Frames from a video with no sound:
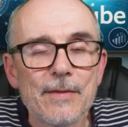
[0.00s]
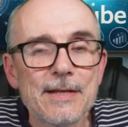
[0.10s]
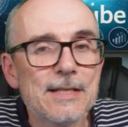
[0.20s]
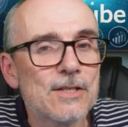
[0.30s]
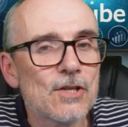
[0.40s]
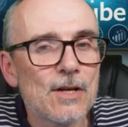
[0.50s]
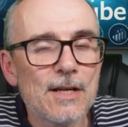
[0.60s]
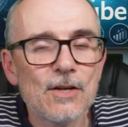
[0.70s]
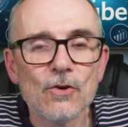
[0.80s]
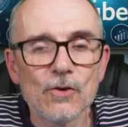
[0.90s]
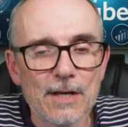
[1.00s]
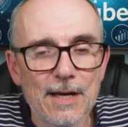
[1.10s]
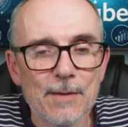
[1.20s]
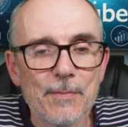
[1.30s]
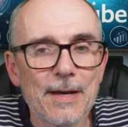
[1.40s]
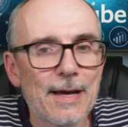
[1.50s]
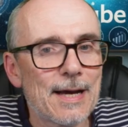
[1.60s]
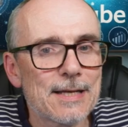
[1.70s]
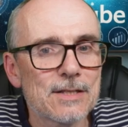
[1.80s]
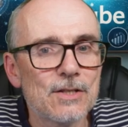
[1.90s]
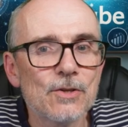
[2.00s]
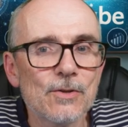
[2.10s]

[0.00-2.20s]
It is certainly annoying being asked to do